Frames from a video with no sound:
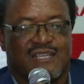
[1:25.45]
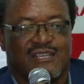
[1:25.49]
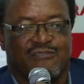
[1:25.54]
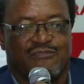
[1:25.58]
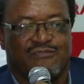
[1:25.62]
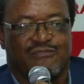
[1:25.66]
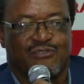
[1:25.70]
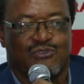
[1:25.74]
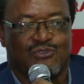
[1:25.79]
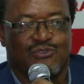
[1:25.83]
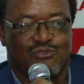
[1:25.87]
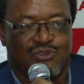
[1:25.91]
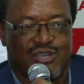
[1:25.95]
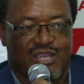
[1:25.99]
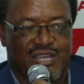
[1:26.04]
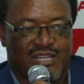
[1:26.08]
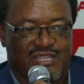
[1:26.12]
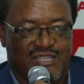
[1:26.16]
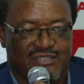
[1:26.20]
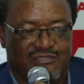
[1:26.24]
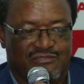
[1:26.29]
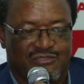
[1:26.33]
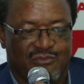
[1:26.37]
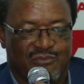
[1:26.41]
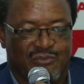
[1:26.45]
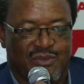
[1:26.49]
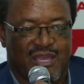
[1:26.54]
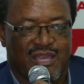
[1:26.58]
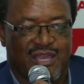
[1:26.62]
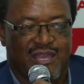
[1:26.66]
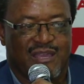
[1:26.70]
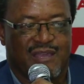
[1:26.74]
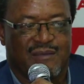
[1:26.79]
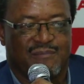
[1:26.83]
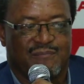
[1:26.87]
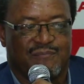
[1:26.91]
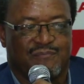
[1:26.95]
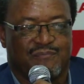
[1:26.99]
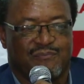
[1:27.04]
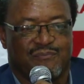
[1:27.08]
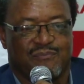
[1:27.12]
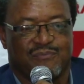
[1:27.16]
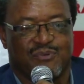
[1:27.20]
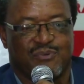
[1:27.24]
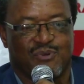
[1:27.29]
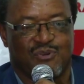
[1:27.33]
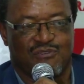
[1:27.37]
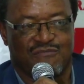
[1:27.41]
if you look at from a, a
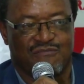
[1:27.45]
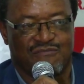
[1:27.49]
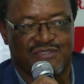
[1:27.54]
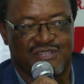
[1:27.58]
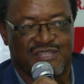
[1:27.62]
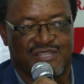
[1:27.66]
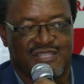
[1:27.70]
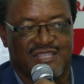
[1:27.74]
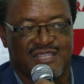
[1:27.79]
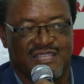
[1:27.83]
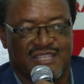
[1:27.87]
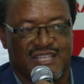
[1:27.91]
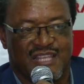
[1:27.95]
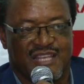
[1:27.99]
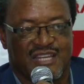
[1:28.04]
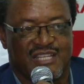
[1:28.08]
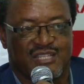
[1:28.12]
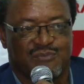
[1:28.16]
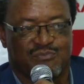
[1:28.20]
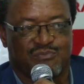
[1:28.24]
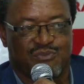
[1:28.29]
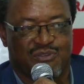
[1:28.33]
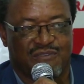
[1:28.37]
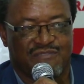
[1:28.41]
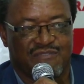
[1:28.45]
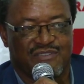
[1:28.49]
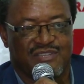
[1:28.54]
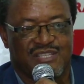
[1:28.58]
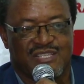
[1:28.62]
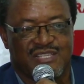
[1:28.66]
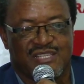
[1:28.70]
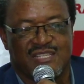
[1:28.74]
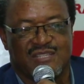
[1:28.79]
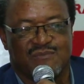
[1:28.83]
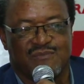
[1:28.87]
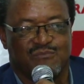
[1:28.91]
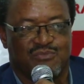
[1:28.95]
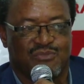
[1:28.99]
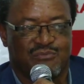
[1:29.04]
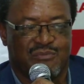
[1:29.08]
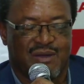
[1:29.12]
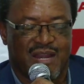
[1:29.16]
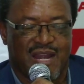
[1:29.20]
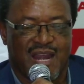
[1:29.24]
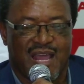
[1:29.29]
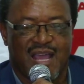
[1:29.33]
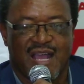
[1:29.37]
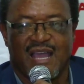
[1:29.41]
province, the nearest provinces in
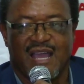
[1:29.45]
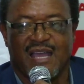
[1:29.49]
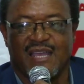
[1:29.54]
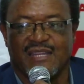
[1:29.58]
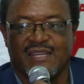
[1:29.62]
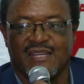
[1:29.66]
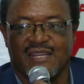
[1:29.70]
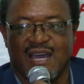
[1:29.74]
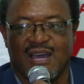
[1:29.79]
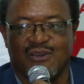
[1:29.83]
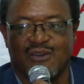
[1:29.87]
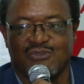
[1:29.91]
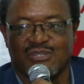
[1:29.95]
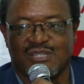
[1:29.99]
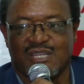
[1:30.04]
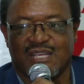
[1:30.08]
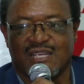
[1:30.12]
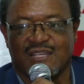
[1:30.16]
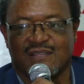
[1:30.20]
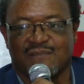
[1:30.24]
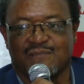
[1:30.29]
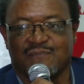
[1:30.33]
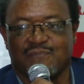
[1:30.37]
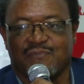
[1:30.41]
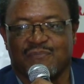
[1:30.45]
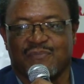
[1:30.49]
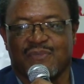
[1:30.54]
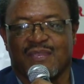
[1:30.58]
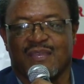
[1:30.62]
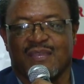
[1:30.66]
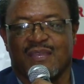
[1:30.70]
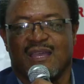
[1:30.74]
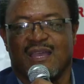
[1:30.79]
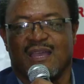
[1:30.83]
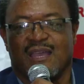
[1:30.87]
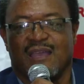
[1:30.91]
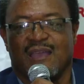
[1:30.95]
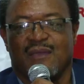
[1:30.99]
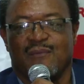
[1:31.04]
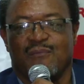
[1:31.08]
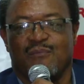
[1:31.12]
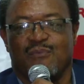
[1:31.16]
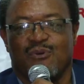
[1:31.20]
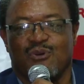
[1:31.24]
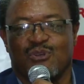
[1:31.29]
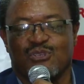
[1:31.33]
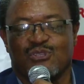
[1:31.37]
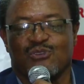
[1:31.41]
Mpumalanga and Gauteng, uh,
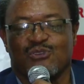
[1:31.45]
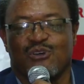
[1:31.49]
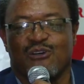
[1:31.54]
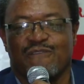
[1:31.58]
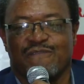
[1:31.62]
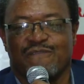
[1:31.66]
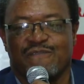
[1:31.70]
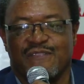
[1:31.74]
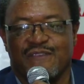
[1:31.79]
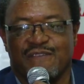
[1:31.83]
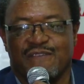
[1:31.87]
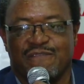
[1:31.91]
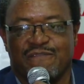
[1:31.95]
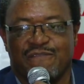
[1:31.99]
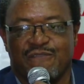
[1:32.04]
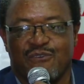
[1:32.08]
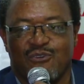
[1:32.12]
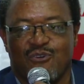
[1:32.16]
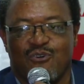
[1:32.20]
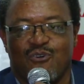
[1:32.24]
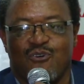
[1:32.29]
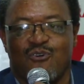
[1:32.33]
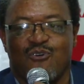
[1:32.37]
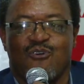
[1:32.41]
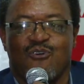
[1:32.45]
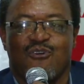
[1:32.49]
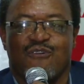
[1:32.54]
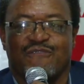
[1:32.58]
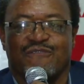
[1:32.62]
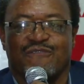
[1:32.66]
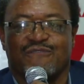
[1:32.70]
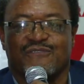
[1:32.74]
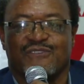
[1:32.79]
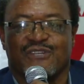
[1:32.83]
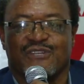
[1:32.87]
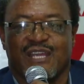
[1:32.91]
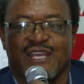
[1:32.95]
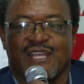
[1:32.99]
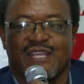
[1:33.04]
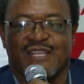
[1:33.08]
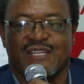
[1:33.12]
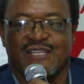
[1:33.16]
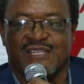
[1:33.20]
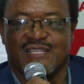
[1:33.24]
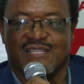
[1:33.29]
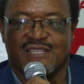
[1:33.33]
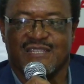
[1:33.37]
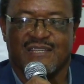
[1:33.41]
most of the flow of
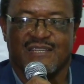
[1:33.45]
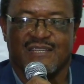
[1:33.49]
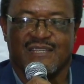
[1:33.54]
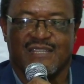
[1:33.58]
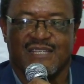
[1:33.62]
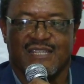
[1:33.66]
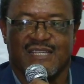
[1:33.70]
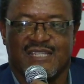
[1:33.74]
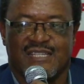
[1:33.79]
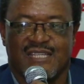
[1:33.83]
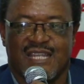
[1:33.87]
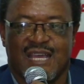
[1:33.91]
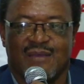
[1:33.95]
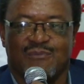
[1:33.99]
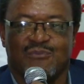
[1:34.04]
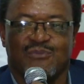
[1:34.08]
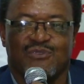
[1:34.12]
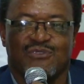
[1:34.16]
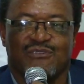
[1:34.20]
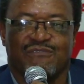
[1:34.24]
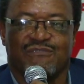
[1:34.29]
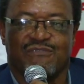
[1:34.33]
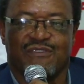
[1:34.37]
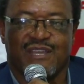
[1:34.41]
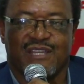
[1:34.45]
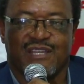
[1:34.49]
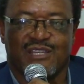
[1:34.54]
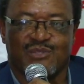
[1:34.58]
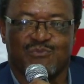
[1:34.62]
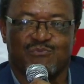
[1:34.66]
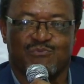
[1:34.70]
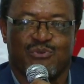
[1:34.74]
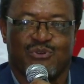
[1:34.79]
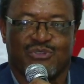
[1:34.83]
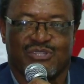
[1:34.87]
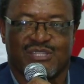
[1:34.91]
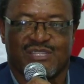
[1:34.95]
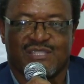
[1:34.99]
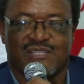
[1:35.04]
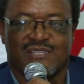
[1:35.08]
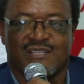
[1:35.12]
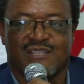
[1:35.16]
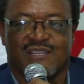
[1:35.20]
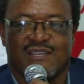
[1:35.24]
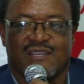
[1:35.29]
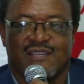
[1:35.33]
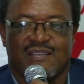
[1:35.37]
trade in terms of exports